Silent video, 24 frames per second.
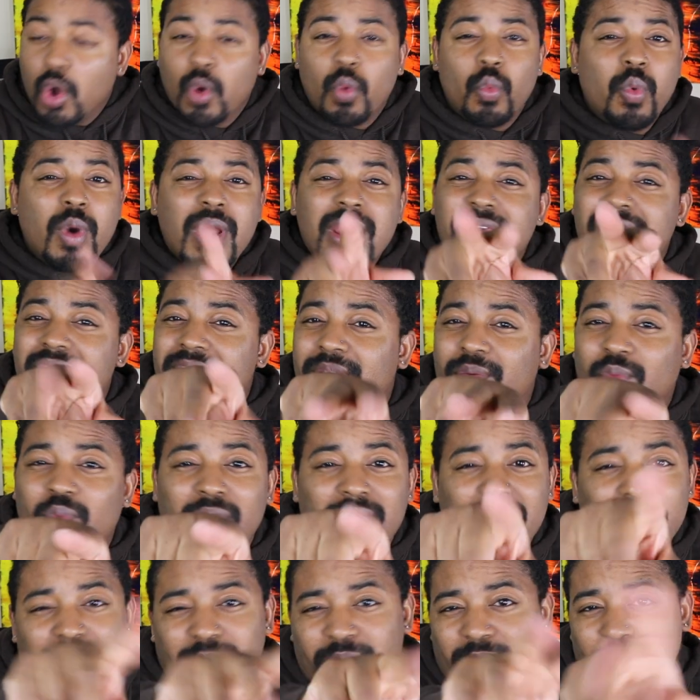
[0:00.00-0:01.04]
One of
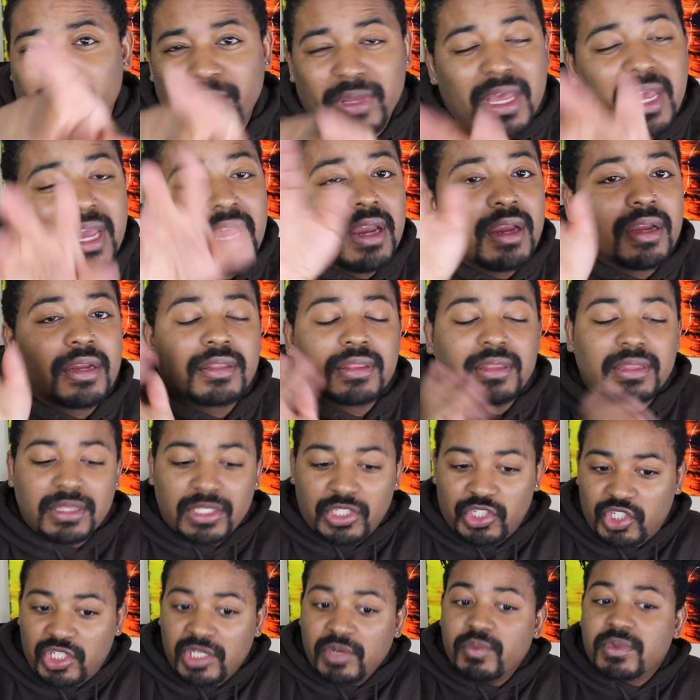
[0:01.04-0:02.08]
the people,
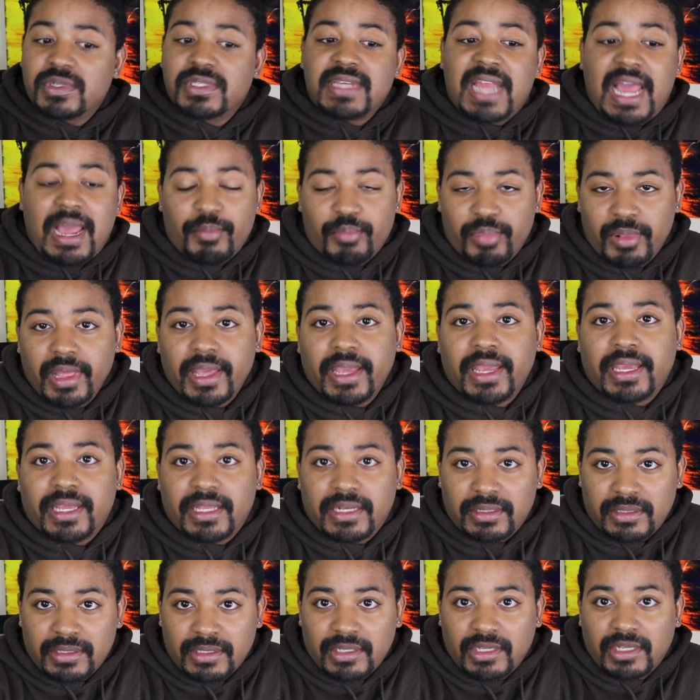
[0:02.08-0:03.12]
she was not
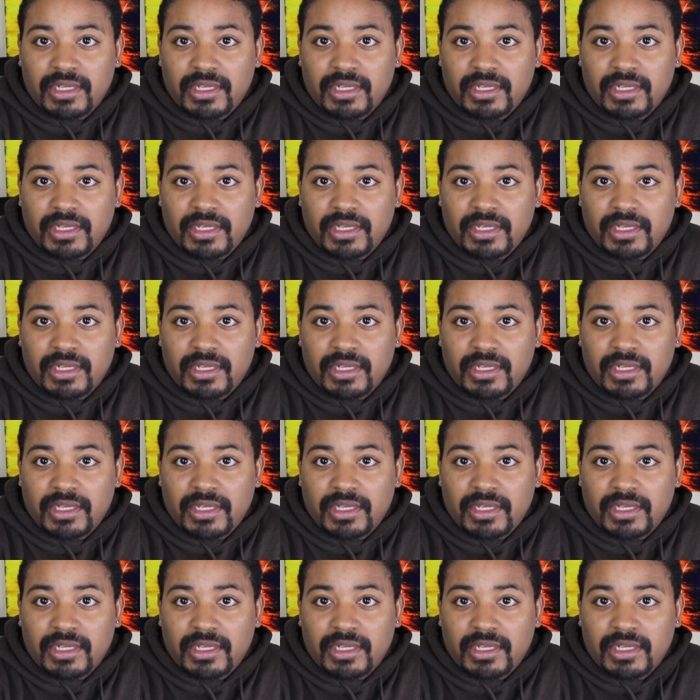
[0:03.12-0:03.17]
playing.